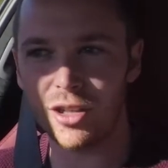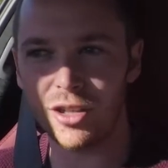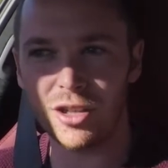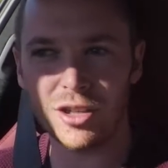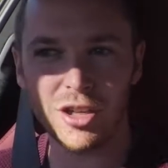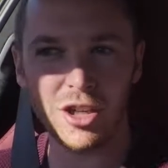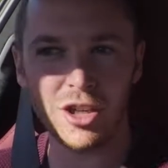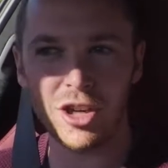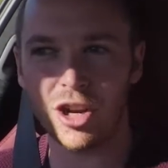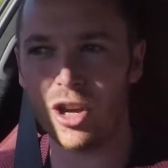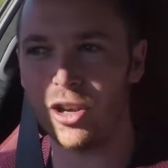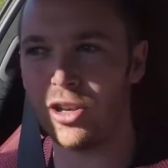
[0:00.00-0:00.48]

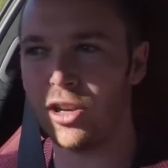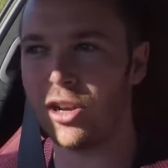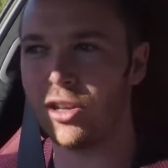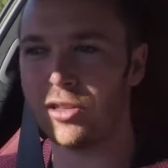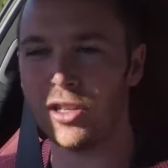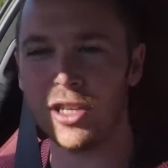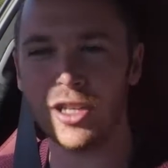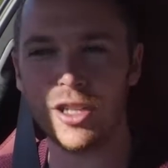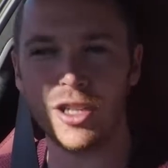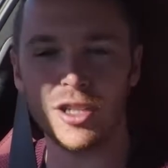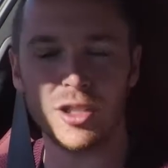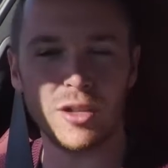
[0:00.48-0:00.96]
you don't
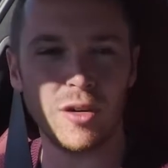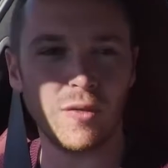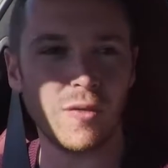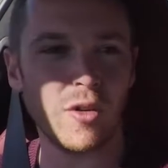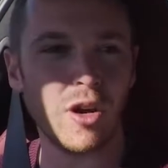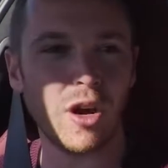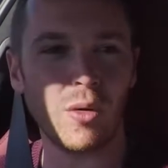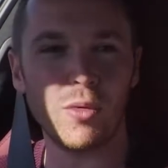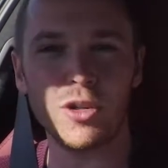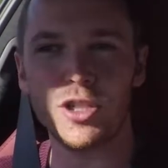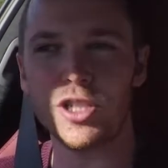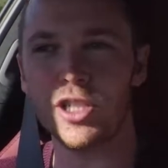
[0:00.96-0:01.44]
think to yourself, oh,
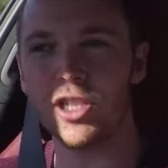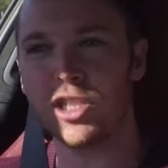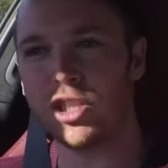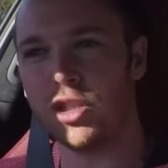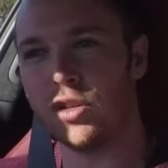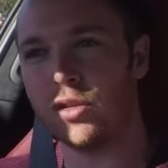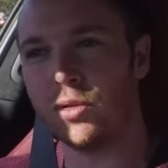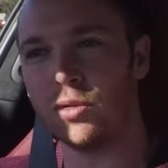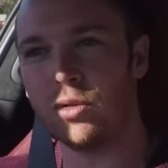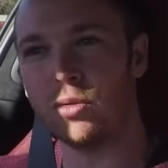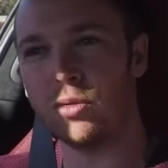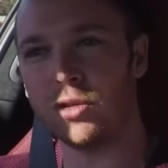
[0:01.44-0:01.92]
I wish the
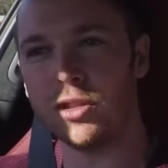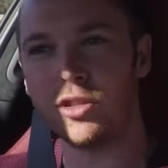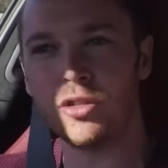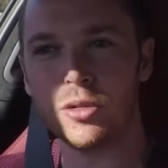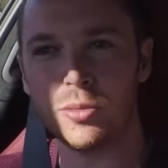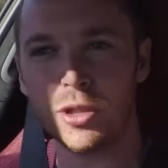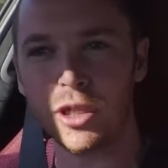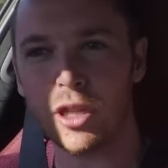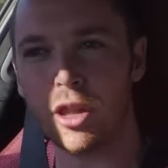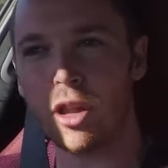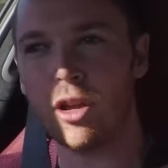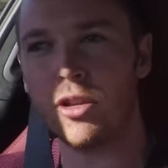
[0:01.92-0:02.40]
steering wheel was a little
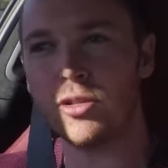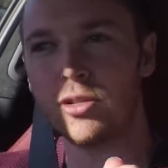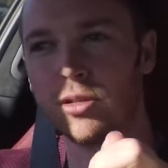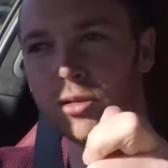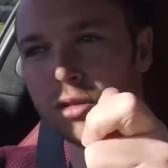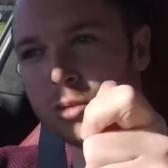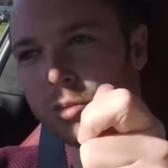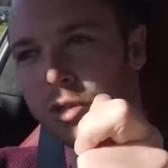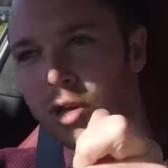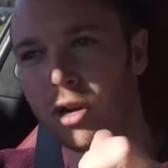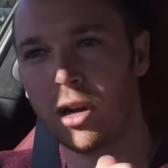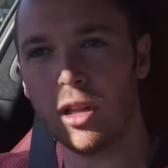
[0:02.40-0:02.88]
bit closer, a
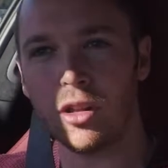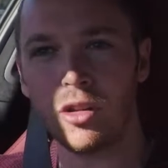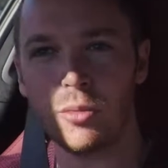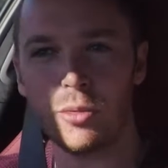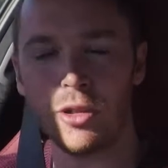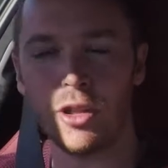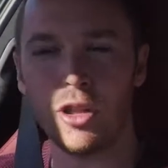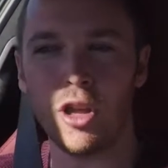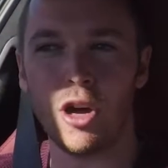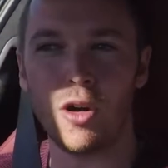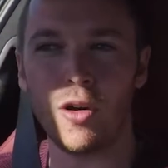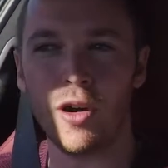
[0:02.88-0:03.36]
little bit higher, a little
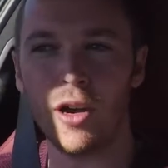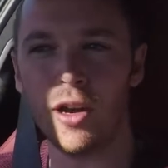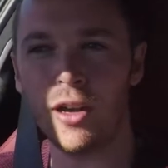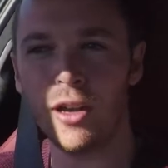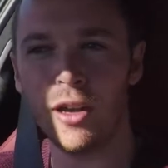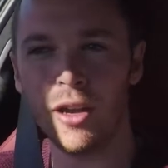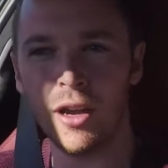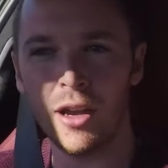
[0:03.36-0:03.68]
bit lower.